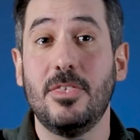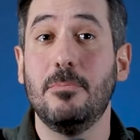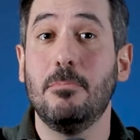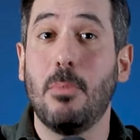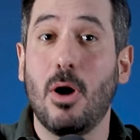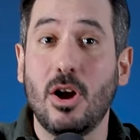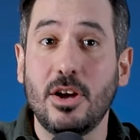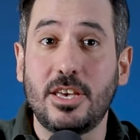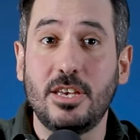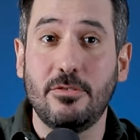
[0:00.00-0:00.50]
The
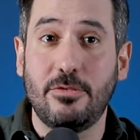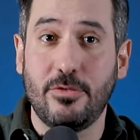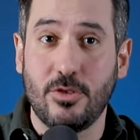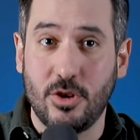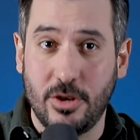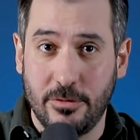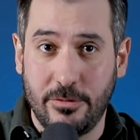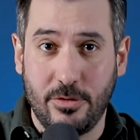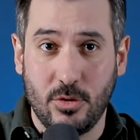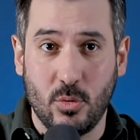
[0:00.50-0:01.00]
market
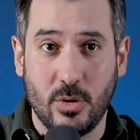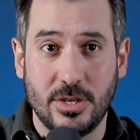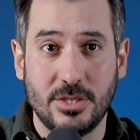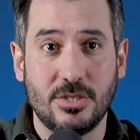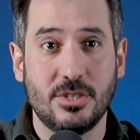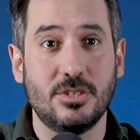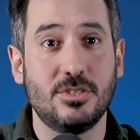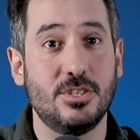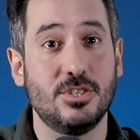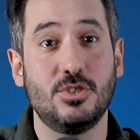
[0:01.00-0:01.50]
for
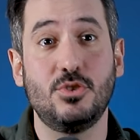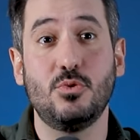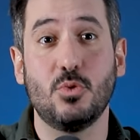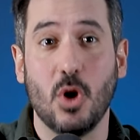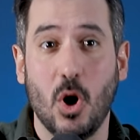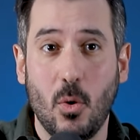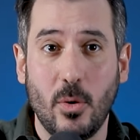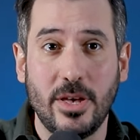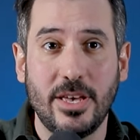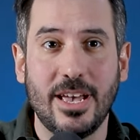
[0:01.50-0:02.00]
influencers is
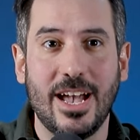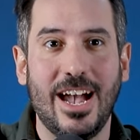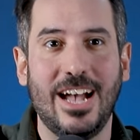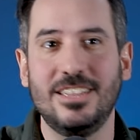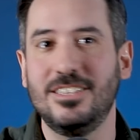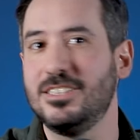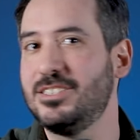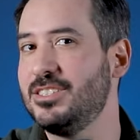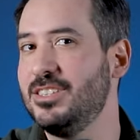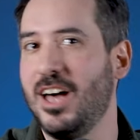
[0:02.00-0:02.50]
growing
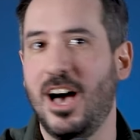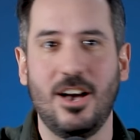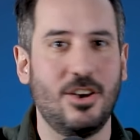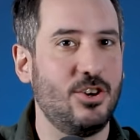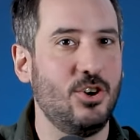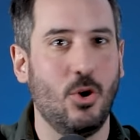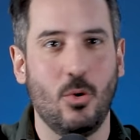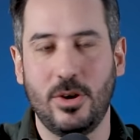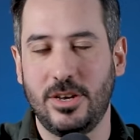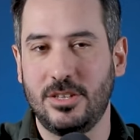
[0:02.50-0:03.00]
and it's not
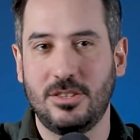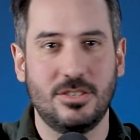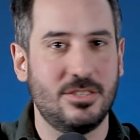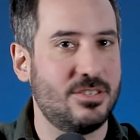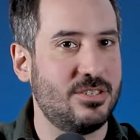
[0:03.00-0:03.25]
going to